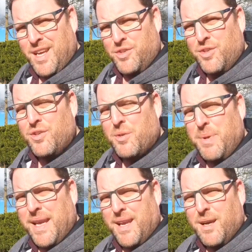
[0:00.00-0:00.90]
as soon as I
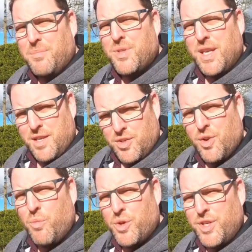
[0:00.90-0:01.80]
pick it up, set your
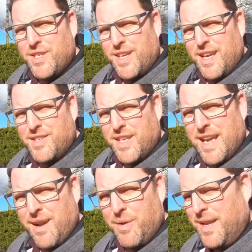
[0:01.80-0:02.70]
stopwatches and let's
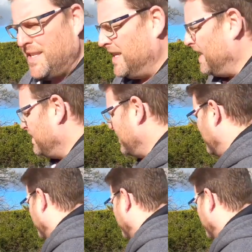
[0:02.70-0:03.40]
see how easy it is.